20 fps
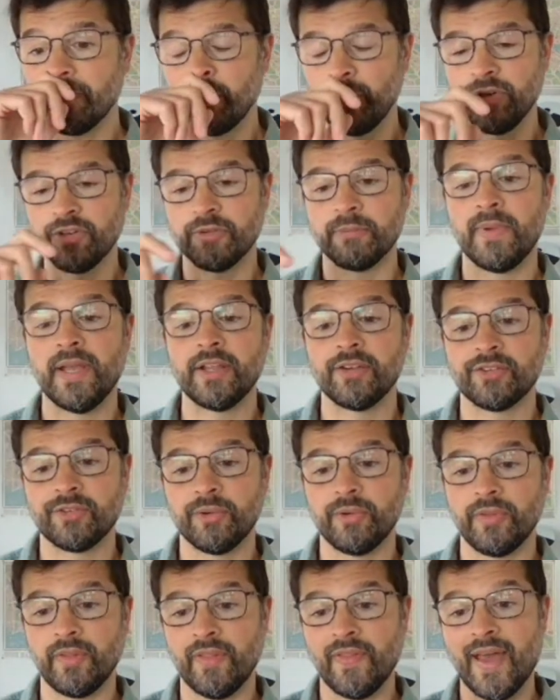which makes
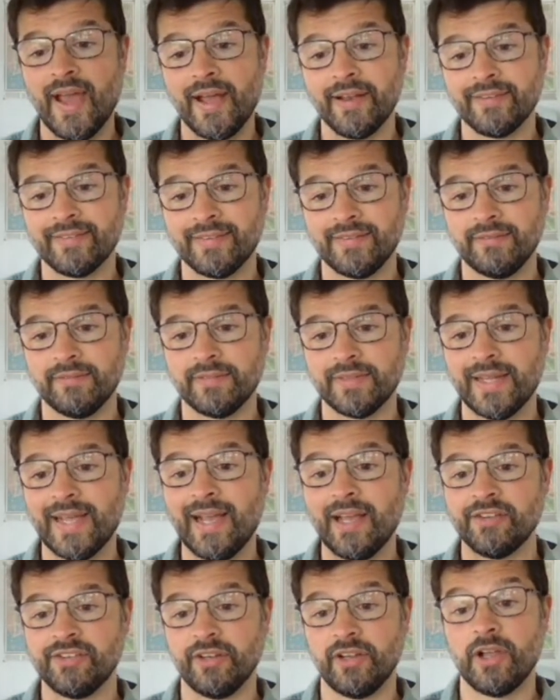sure that that
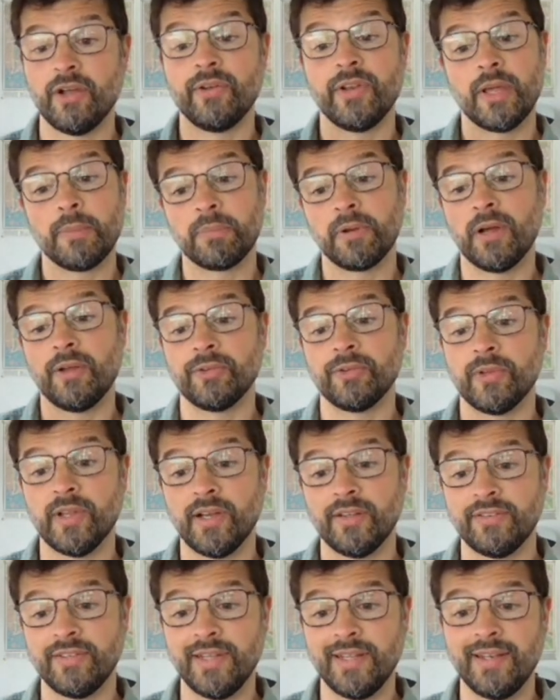caching only applies on
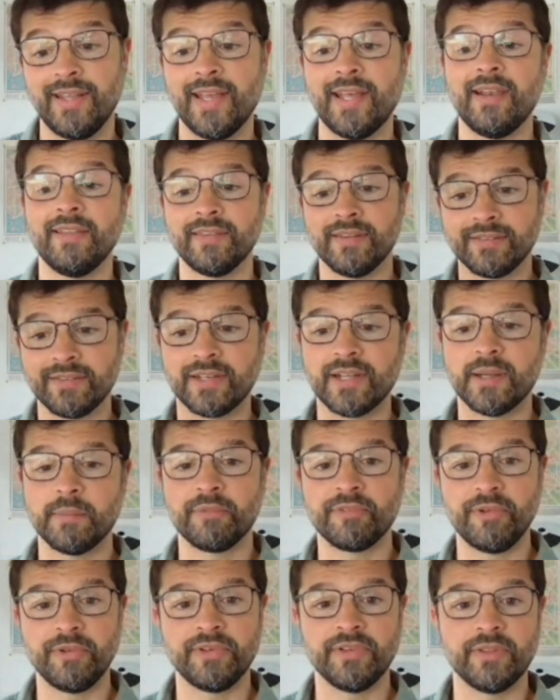our CDN and doesn't come
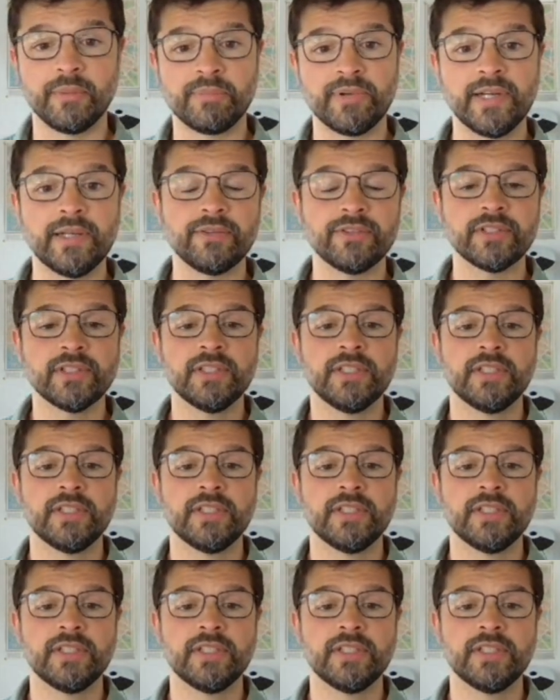through to the browser.